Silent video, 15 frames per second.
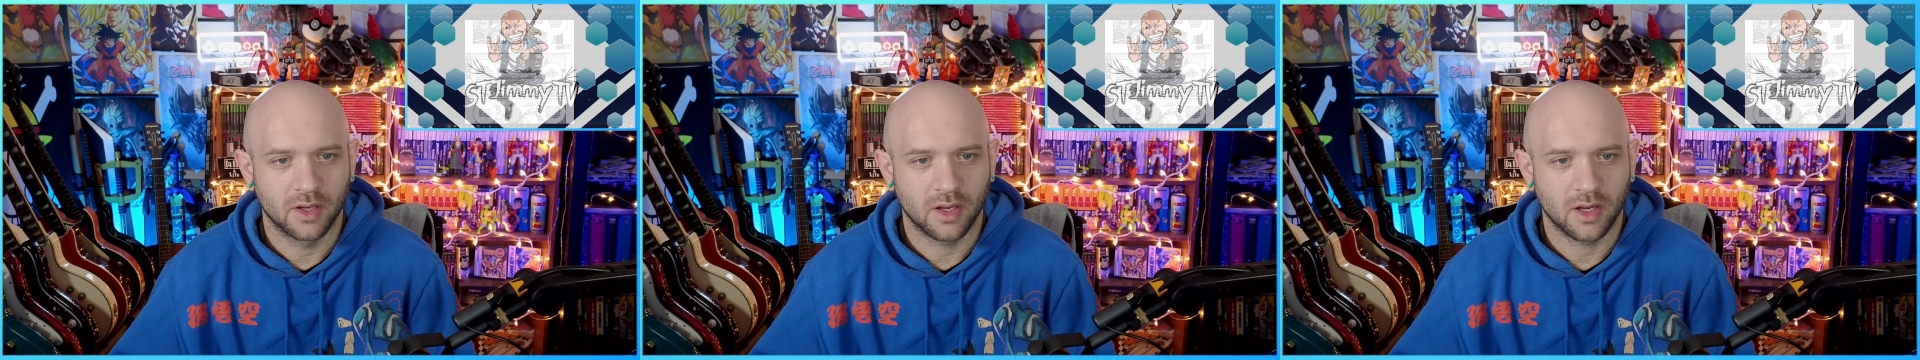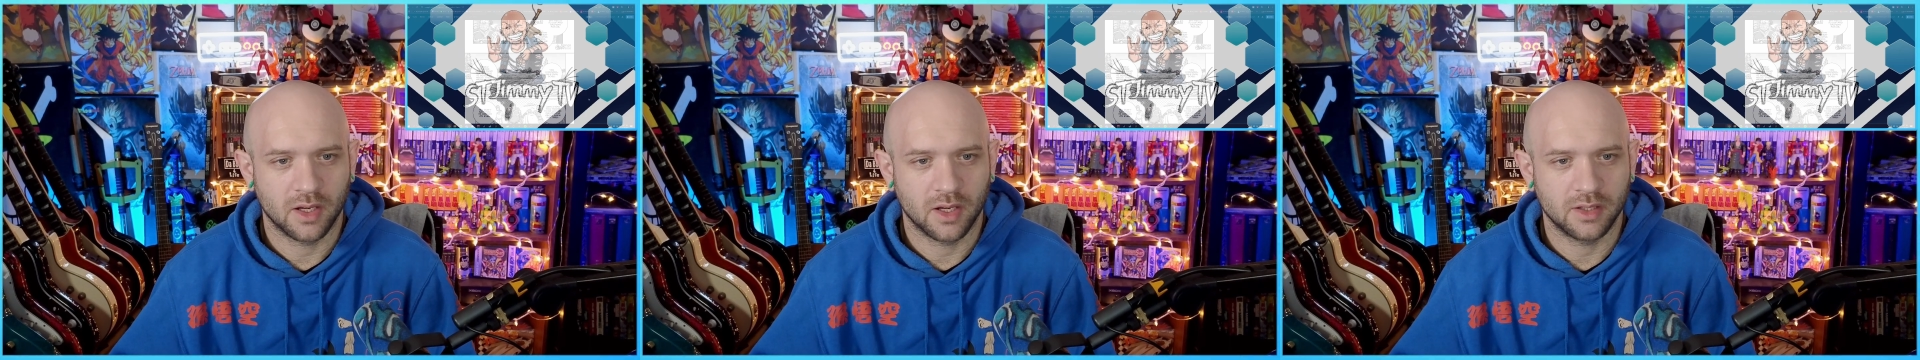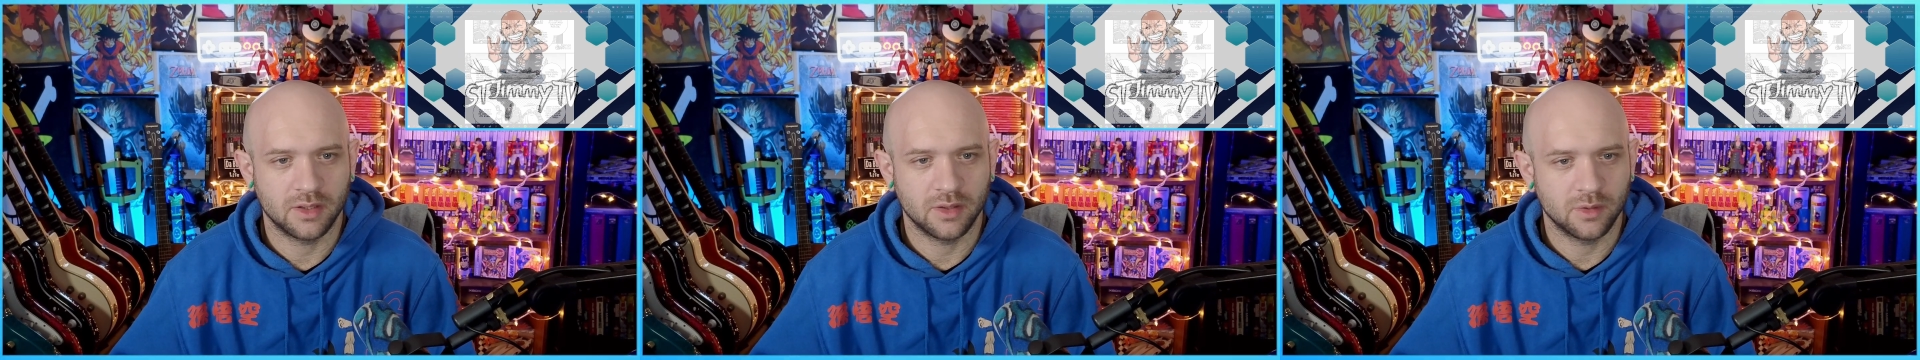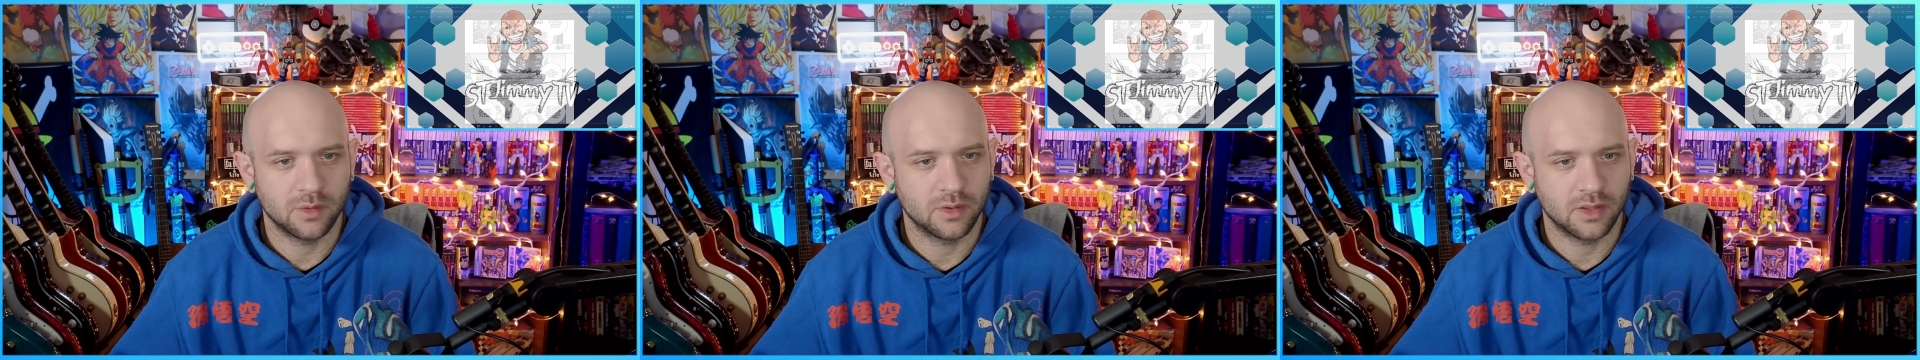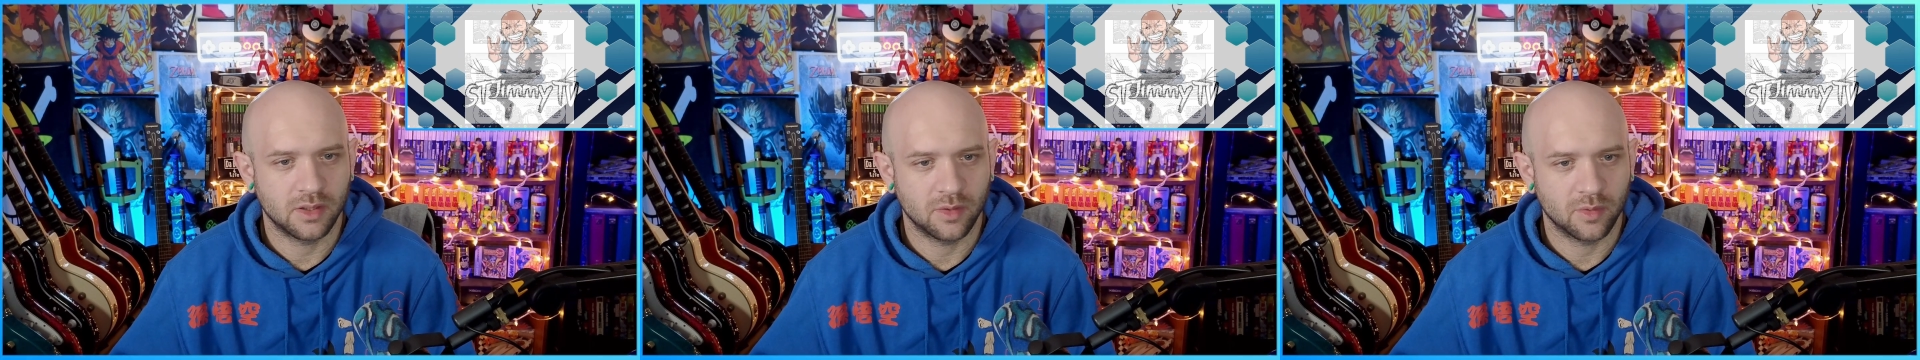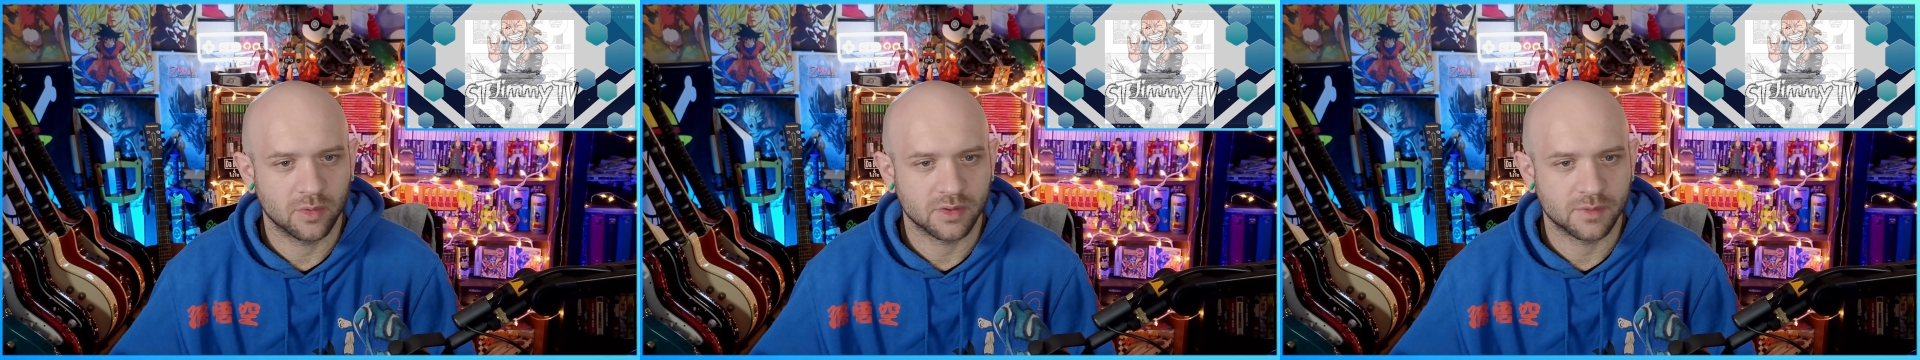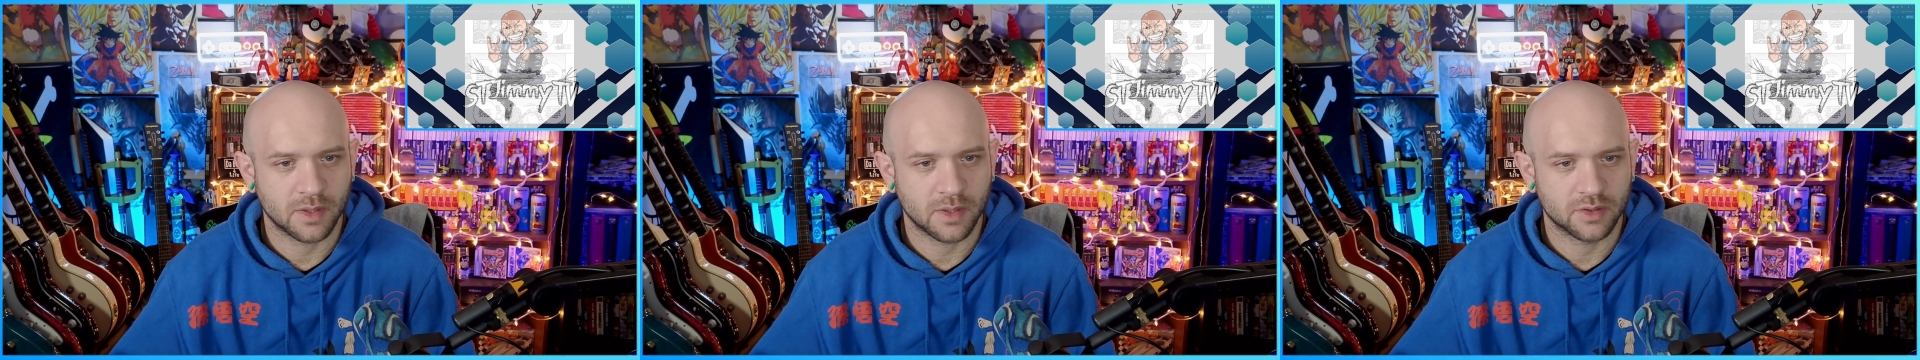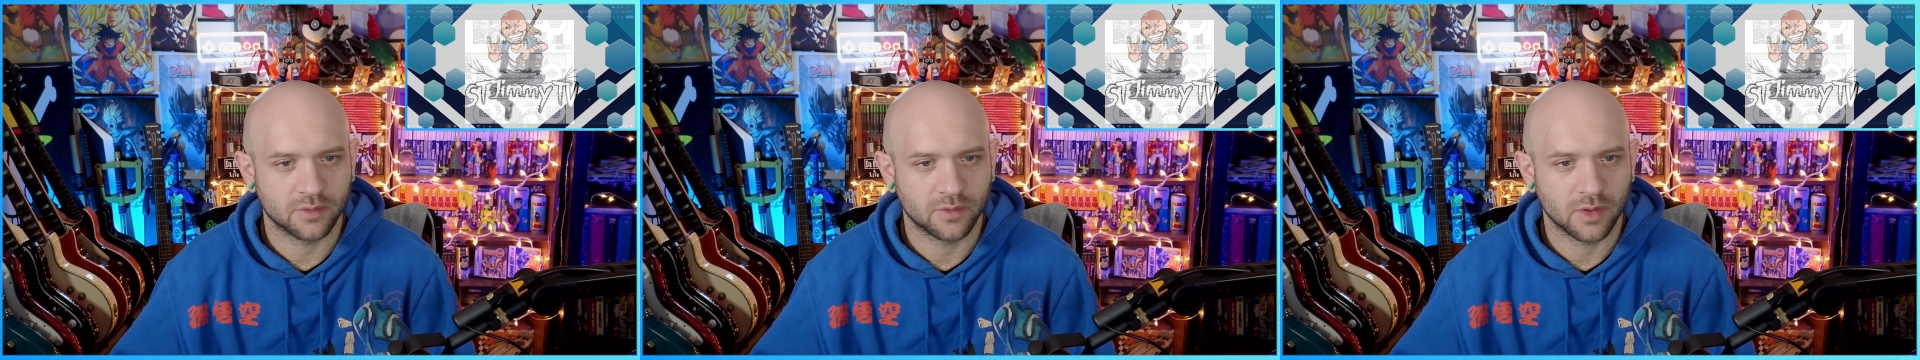I knew you were
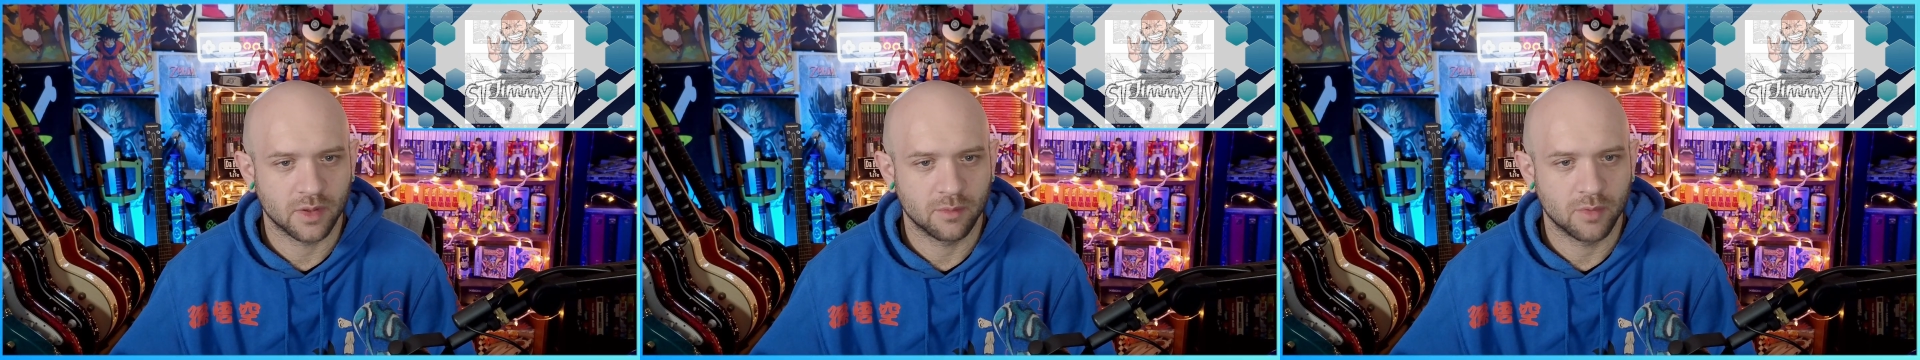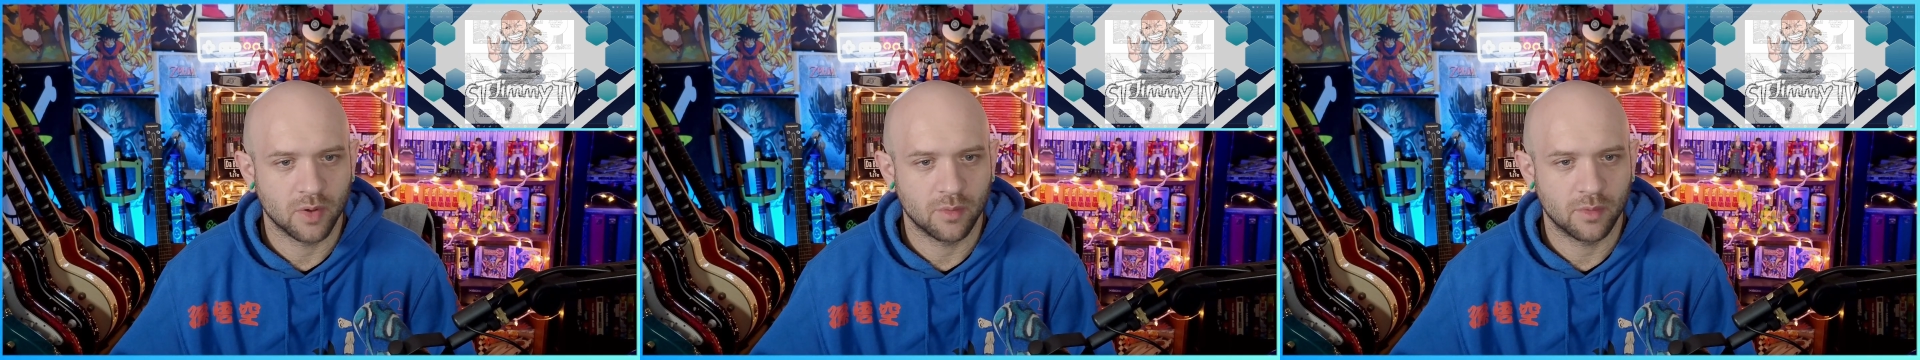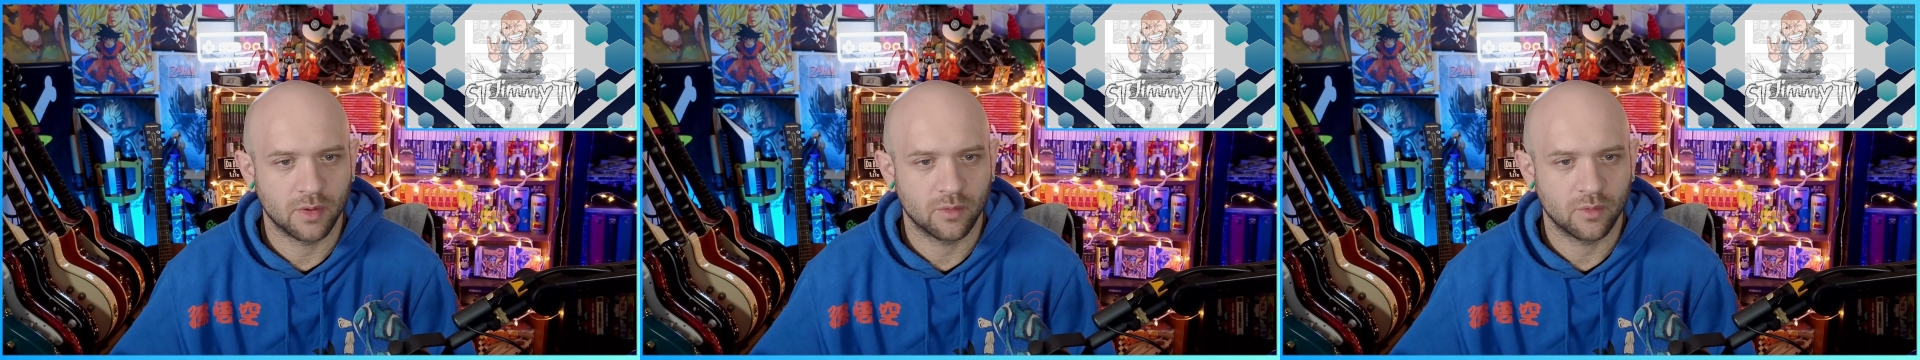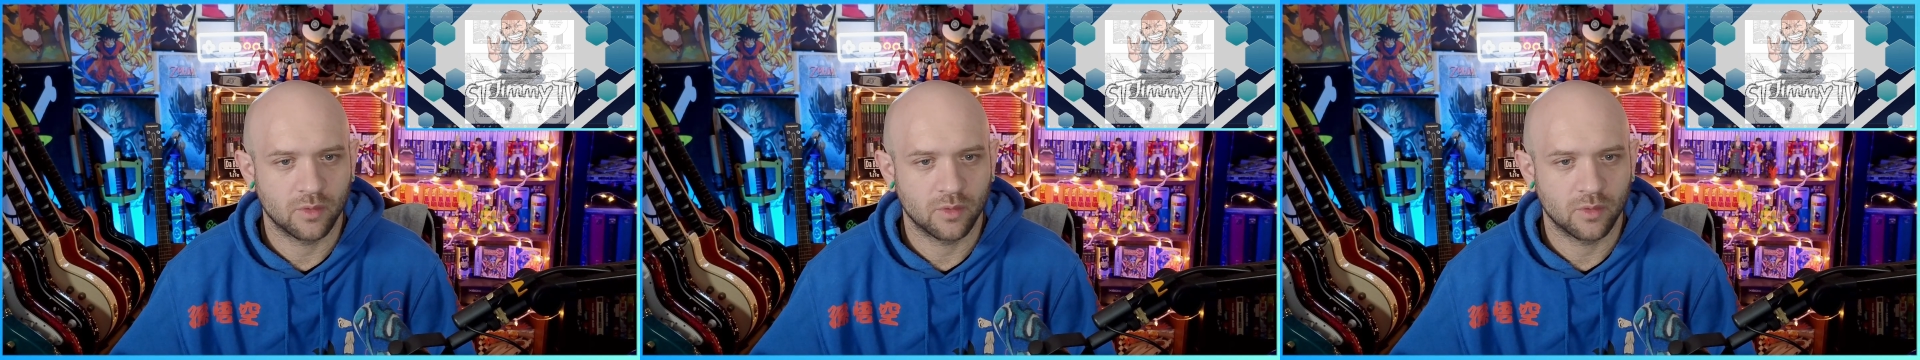special from the moment